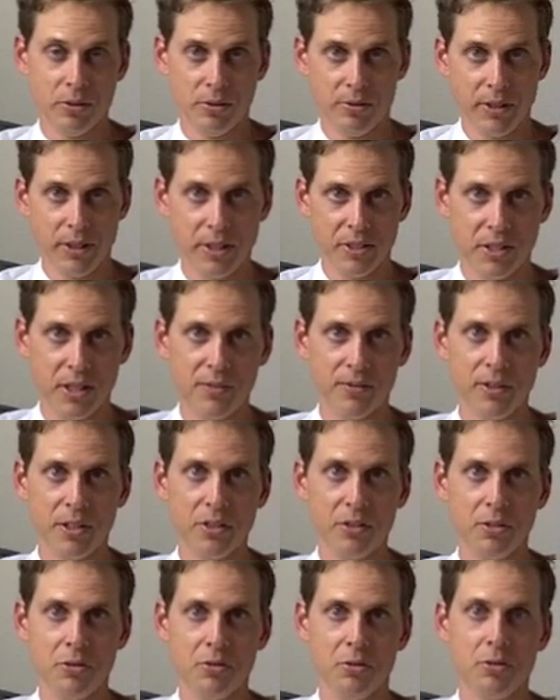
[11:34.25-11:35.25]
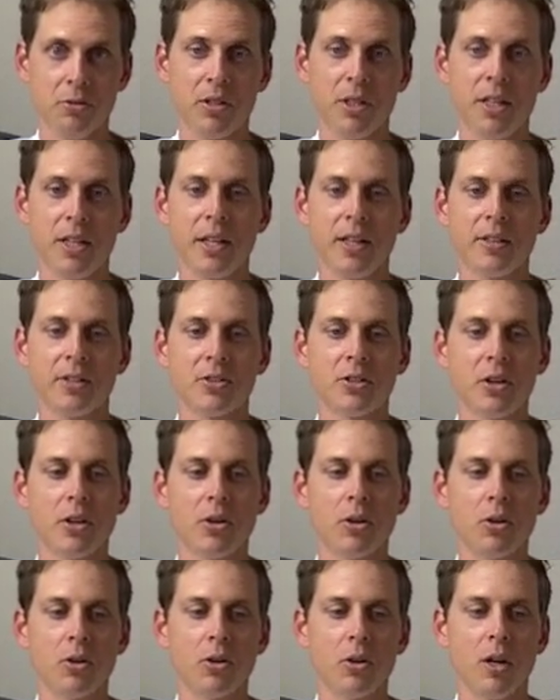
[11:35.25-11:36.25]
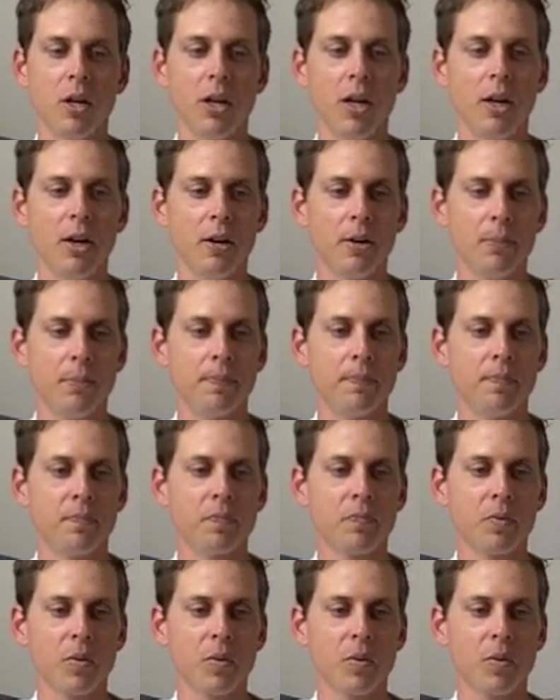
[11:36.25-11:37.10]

They're very tough on you. So